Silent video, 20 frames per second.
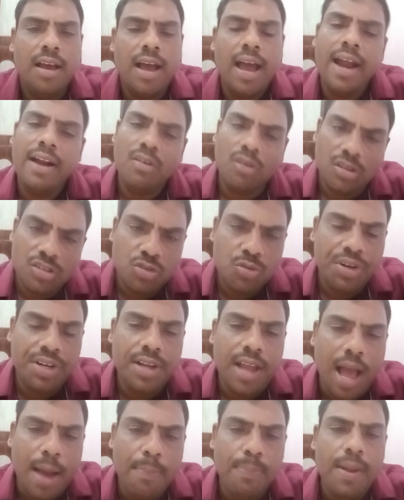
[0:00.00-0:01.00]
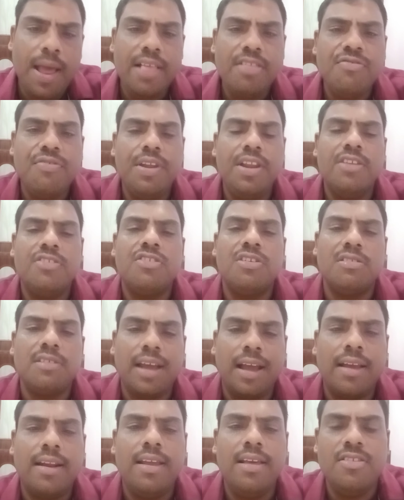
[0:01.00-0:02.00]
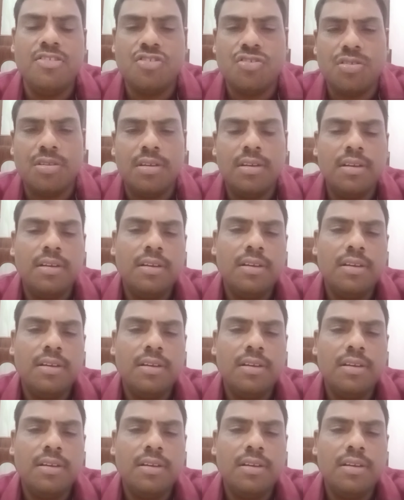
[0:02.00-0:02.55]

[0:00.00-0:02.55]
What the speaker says: and also it applies various techniques